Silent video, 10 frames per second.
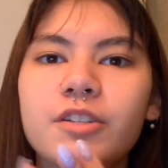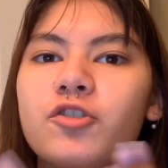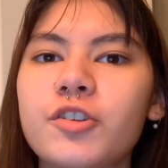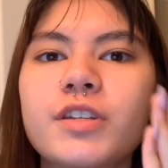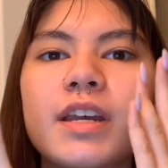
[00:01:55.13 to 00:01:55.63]

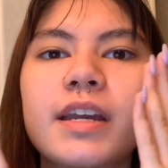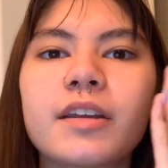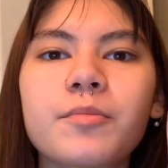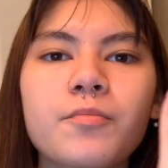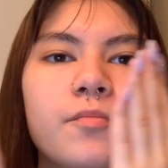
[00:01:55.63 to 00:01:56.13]
It's just
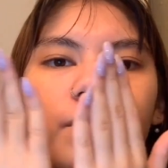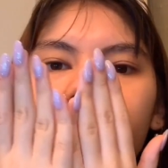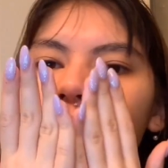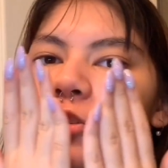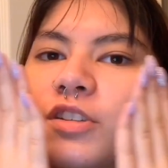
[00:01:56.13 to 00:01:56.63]
like
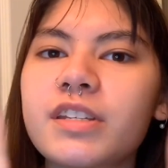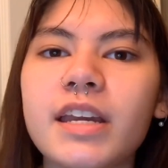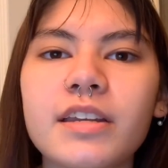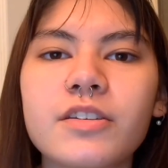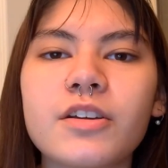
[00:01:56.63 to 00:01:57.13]
your
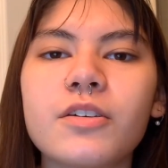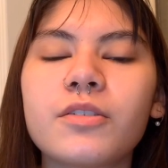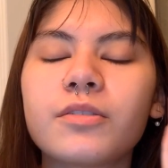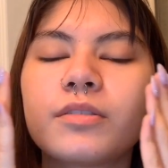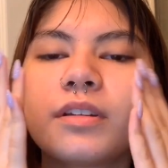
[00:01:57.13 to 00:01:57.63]
skin
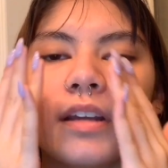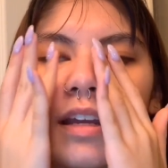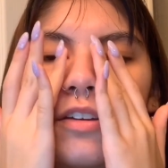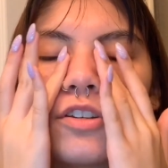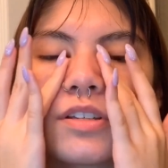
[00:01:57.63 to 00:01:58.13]
tone
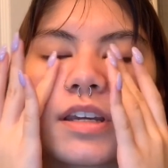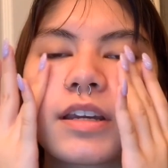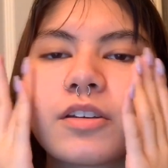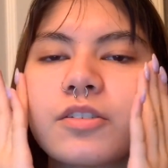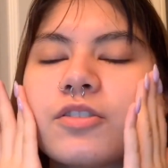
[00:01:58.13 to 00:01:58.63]
and just
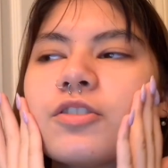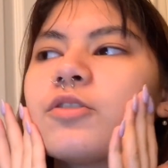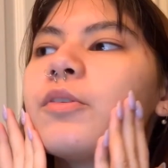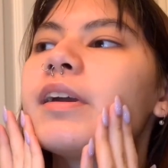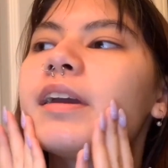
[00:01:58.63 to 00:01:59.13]
like
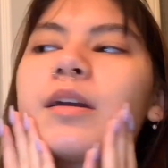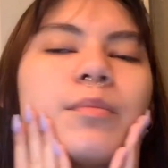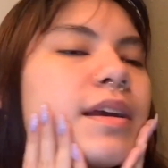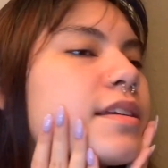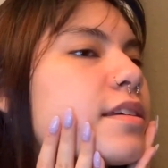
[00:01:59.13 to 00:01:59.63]
dewy.
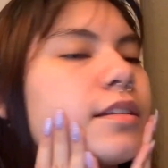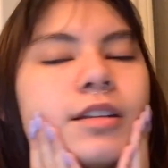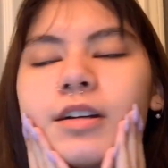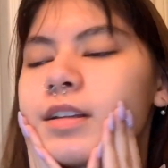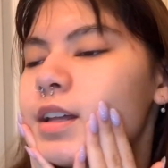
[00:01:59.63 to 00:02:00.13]
It makes it
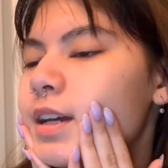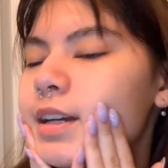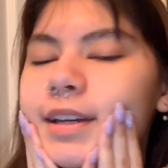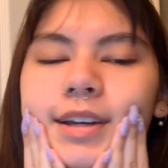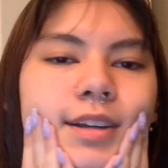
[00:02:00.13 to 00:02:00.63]
look like